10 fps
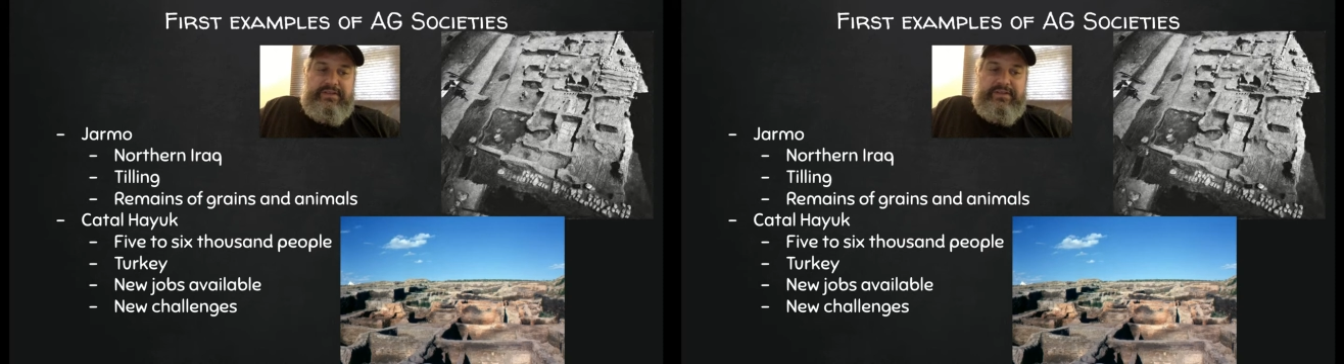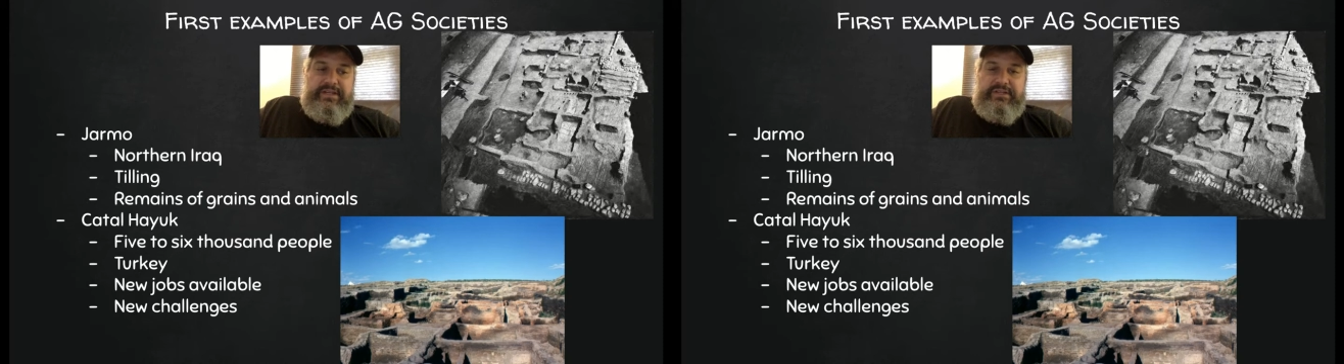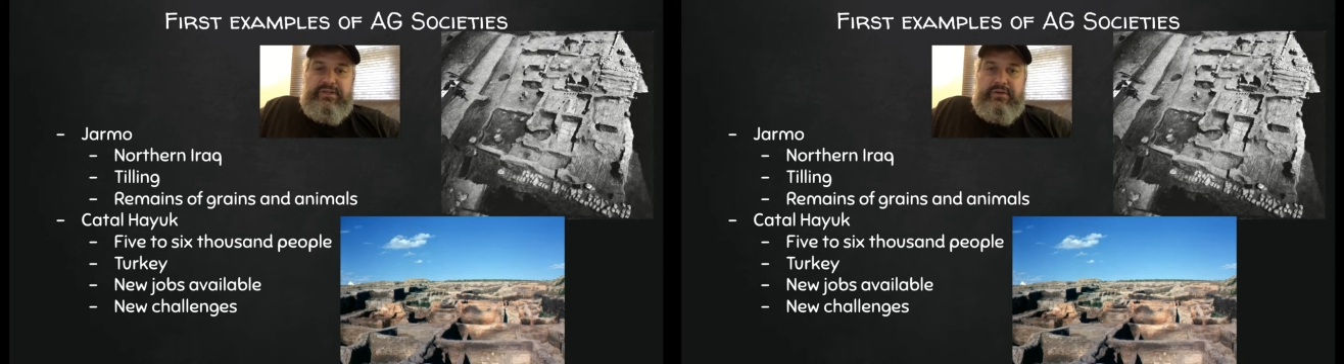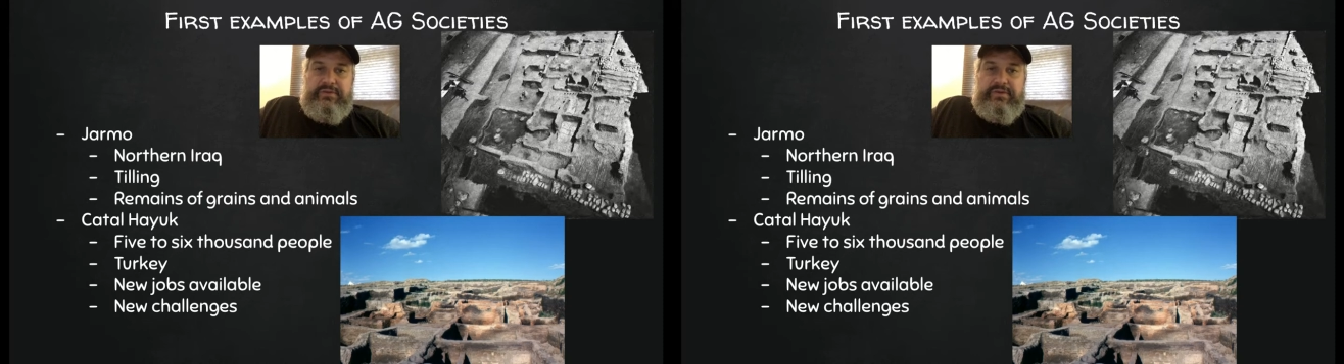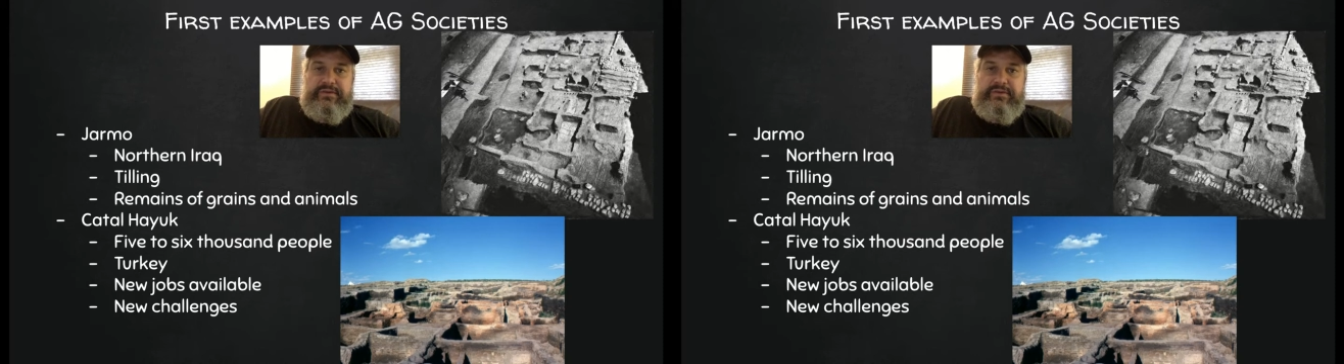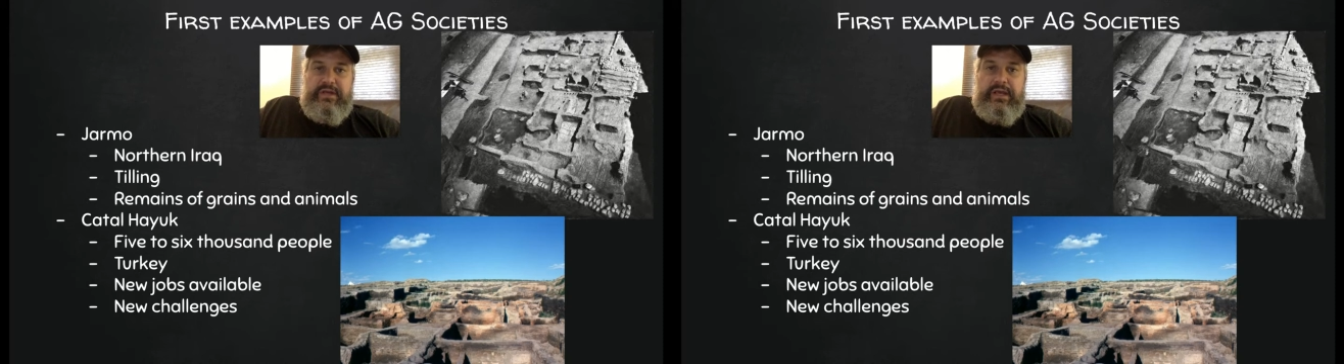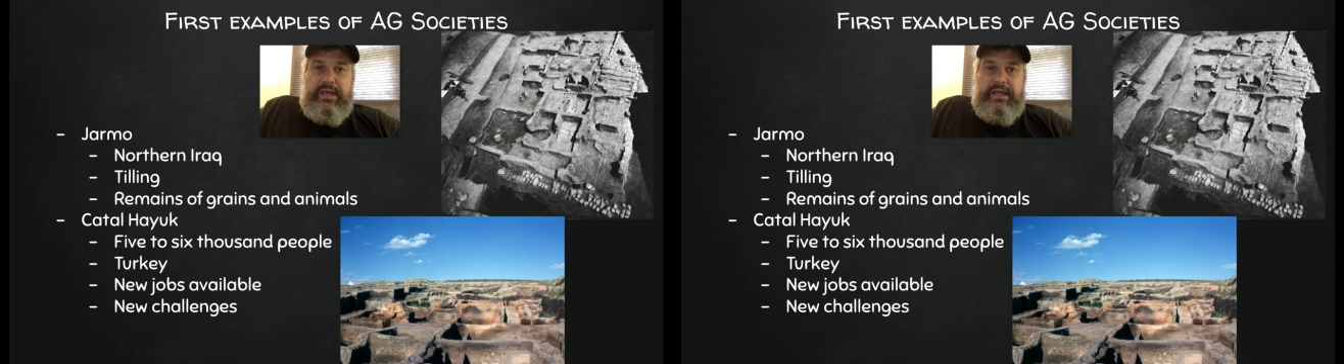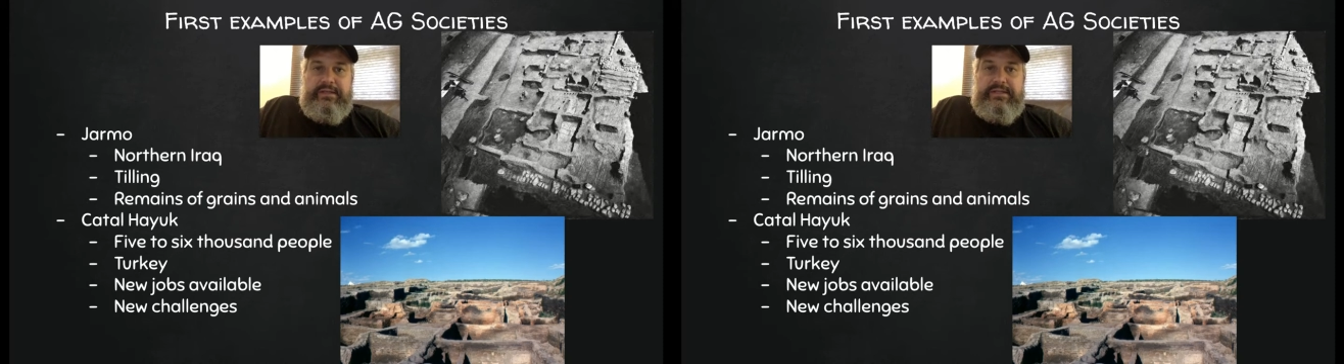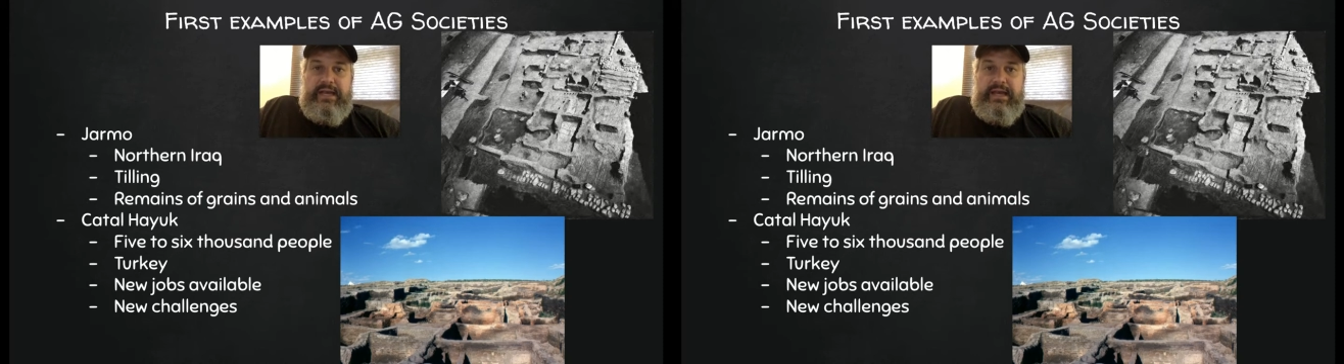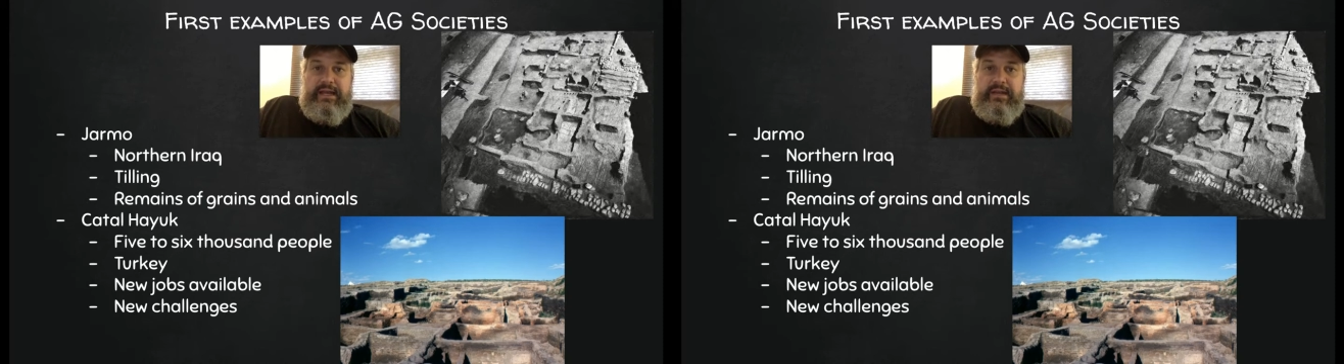specific city shows us
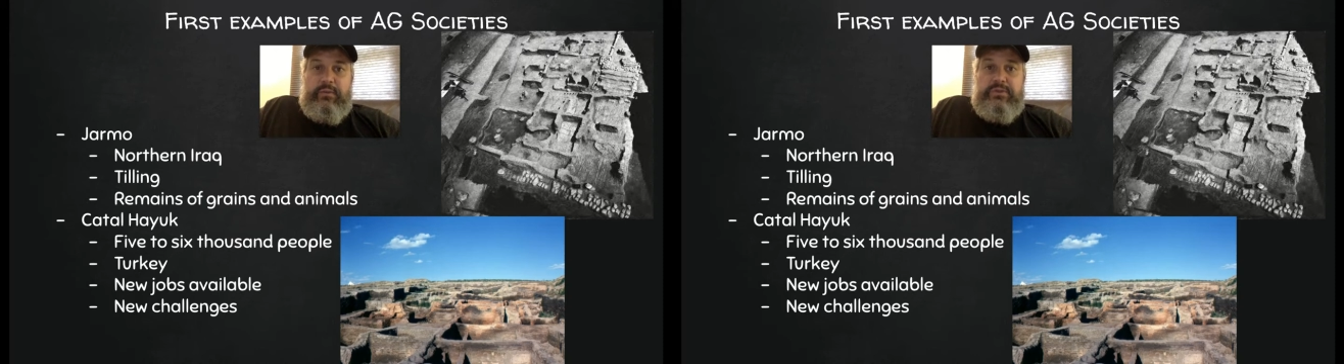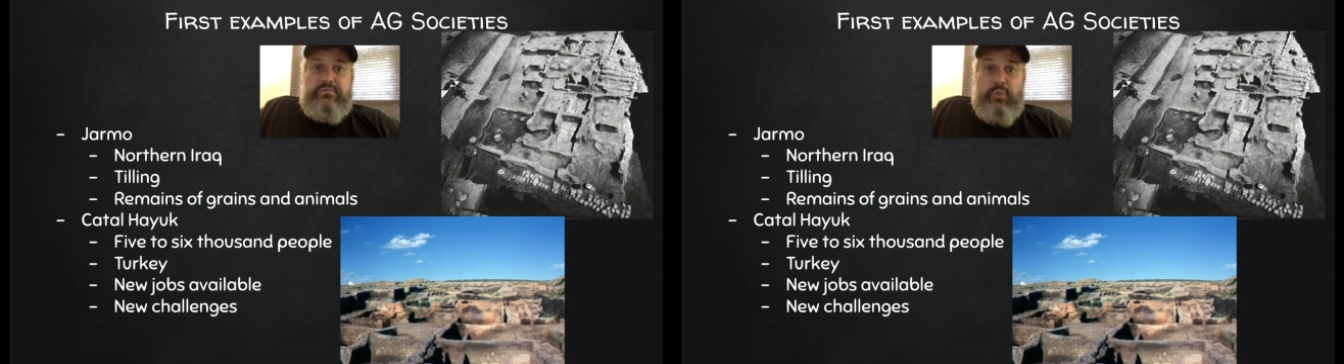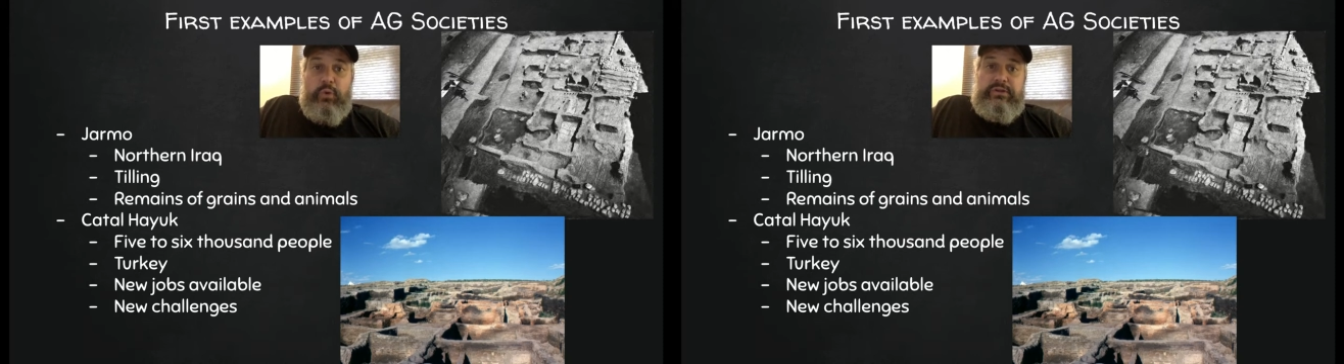is that